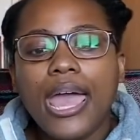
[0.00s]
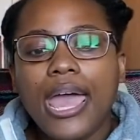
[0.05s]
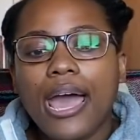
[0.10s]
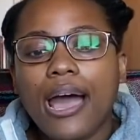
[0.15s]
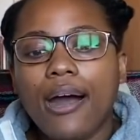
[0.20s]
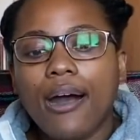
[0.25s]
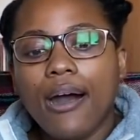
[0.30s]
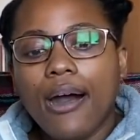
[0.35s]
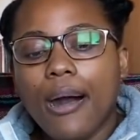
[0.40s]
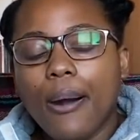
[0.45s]

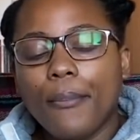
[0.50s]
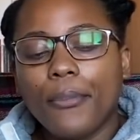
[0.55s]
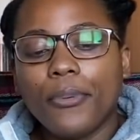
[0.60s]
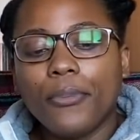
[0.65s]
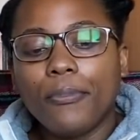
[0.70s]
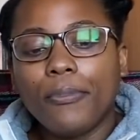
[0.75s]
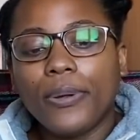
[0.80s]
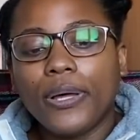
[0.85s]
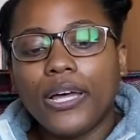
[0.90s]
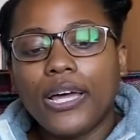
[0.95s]
Um,
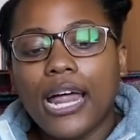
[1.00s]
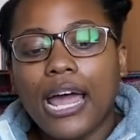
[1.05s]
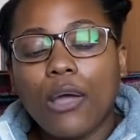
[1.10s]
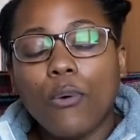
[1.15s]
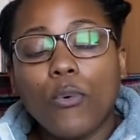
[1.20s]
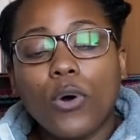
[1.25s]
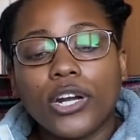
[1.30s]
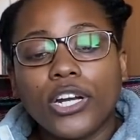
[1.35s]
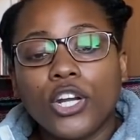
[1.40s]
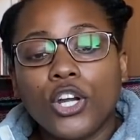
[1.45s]
but I
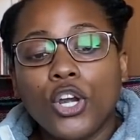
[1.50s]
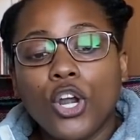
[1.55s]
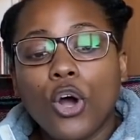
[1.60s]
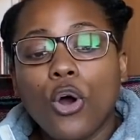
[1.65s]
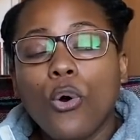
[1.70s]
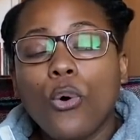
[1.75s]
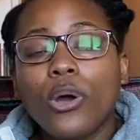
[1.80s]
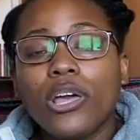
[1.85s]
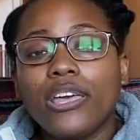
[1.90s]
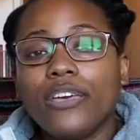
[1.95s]
want to
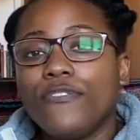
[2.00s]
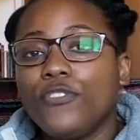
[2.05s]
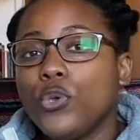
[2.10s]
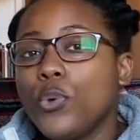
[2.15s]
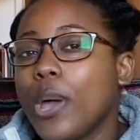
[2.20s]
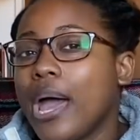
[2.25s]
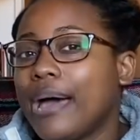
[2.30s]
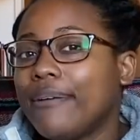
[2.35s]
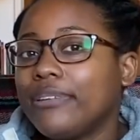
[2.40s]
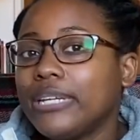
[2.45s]
know if you
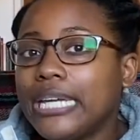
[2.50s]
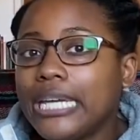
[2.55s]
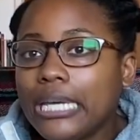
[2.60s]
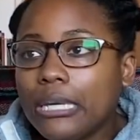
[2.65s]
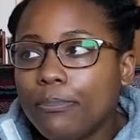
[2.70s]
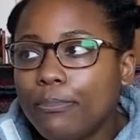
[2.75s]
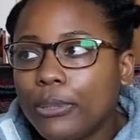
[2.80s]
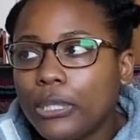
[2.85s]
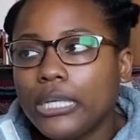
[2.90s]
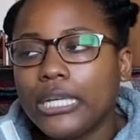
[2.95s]
have any
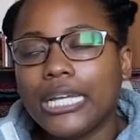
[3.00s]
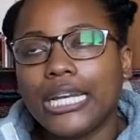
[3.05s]
input.